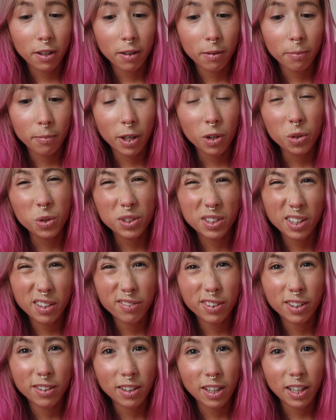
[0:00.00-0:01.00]
I also
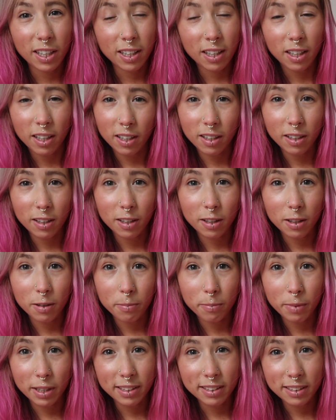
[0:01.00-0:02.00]
feel like
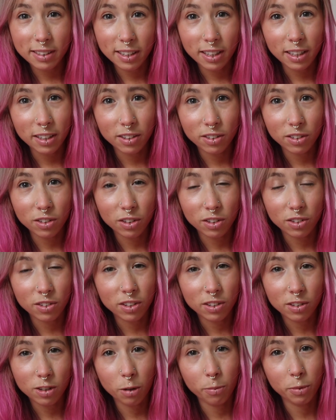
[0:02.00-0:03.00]
my skin just
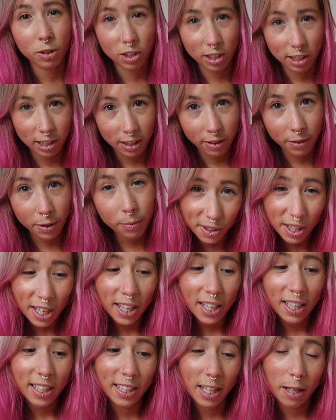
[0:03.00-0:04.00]
is so much clearer.
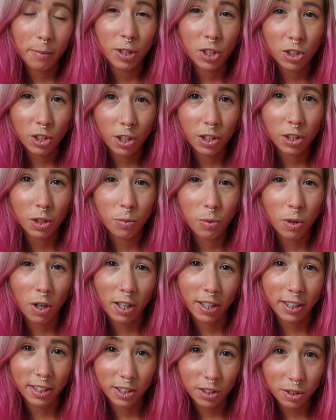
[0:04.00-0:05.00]
Let me show you
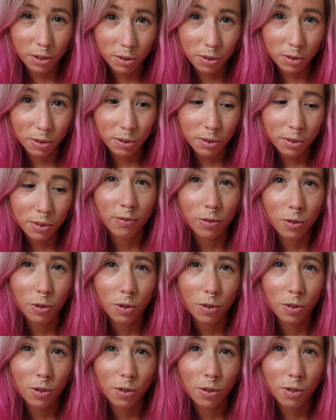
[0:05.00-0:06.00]
what I use
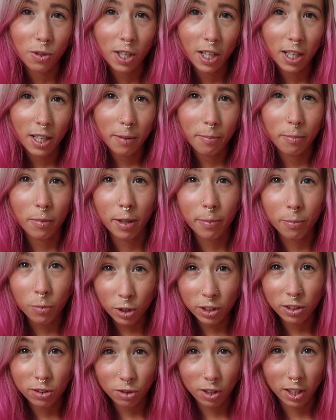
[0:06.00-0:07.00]
for my
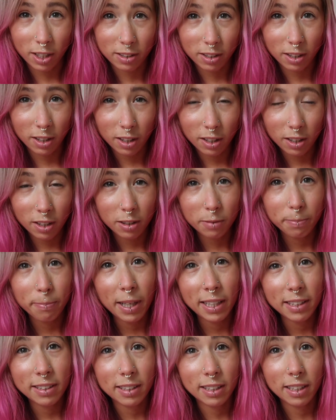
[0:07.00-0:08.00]
moisturizer, because
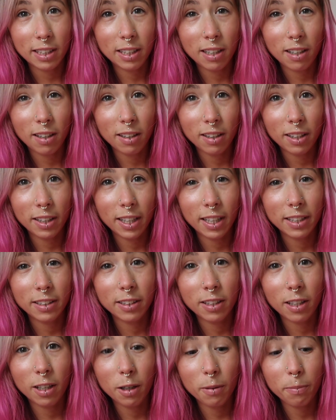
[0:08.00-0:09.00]
basically I
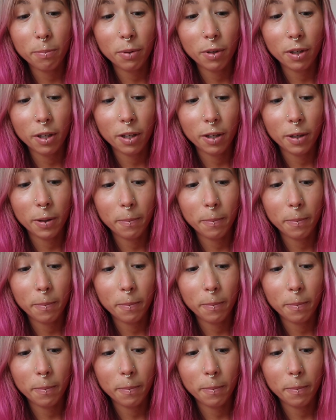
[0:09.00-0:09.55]
ended up